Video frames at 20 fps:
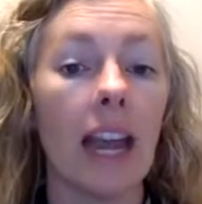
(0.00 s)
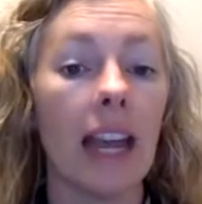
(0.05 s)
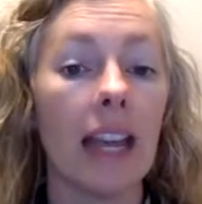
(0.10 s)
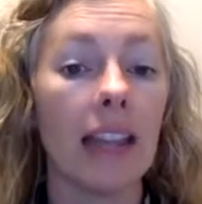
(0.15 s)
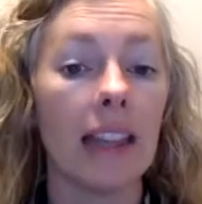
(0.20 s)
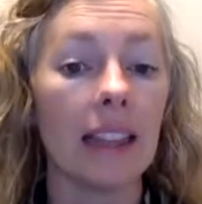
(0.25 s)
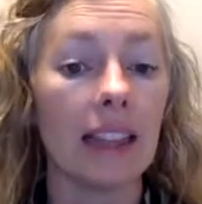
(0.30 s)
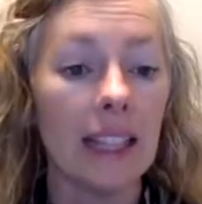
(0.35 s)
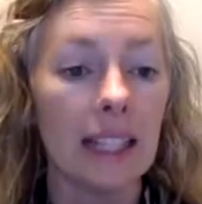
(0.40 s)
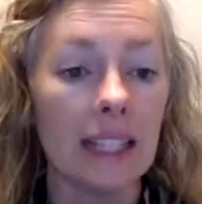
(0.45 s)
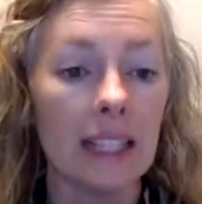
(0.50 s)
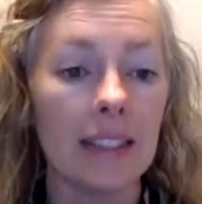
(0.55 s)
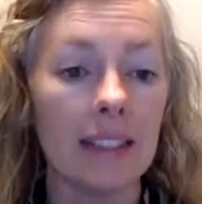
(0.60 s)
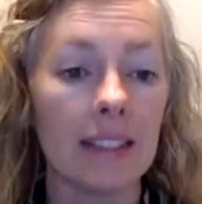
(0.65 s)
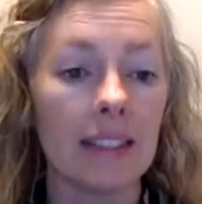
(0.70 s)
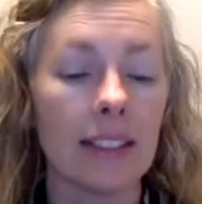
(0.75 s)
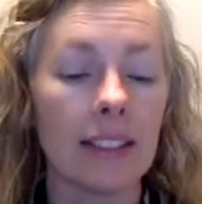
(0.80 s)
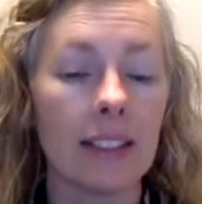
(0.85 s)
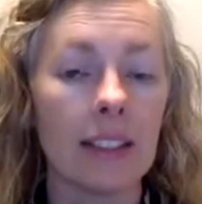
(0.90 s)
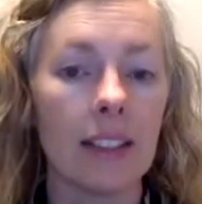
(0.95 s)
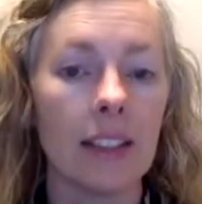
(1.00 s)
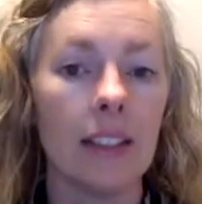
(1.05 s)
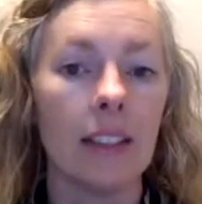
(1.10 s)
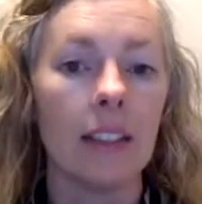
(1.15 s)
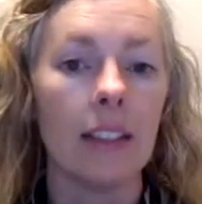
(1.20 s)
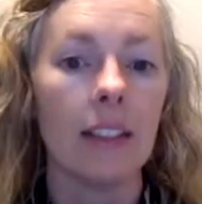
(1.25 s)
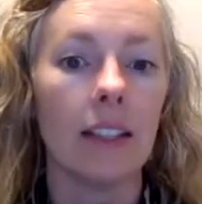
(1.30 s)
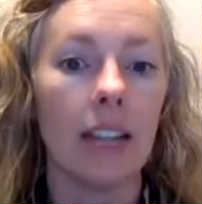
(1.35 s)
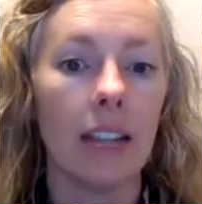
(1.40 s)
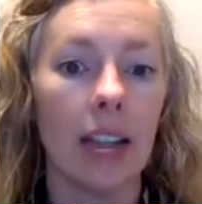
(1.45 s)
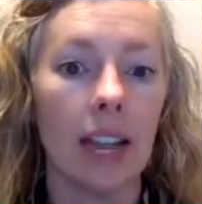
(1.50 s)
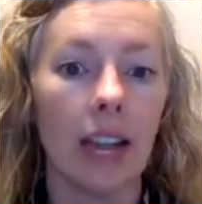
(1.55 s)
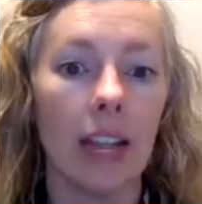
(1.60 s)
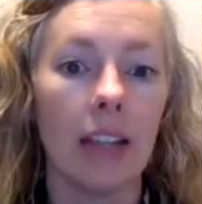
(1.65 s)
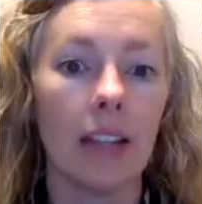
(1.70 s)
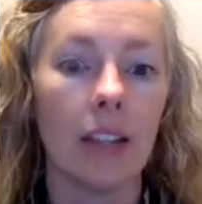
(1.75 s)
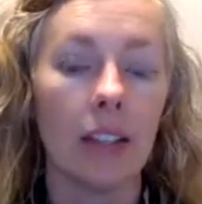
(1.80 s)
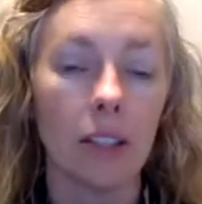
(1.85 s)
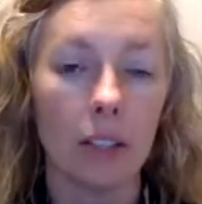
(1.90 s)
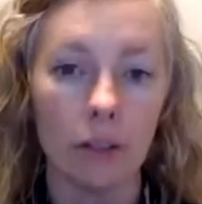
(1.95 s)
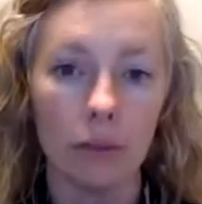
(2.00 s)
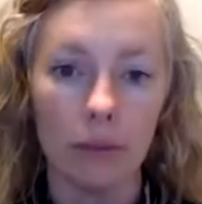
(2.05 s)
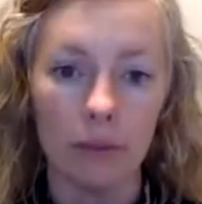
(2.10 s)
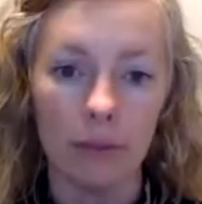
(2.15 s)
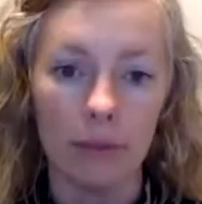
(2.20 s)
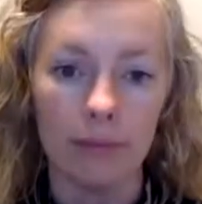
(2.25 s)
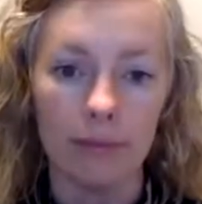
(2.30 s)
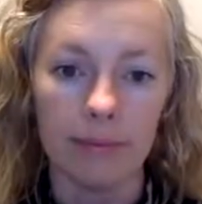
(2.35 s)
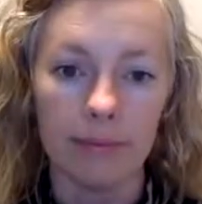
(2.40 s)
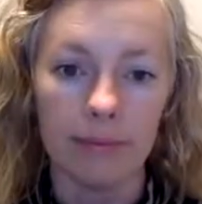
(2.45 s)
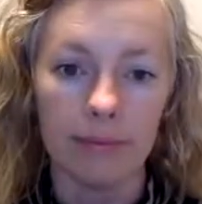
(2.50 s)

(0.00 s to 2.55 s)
list that they add gluten.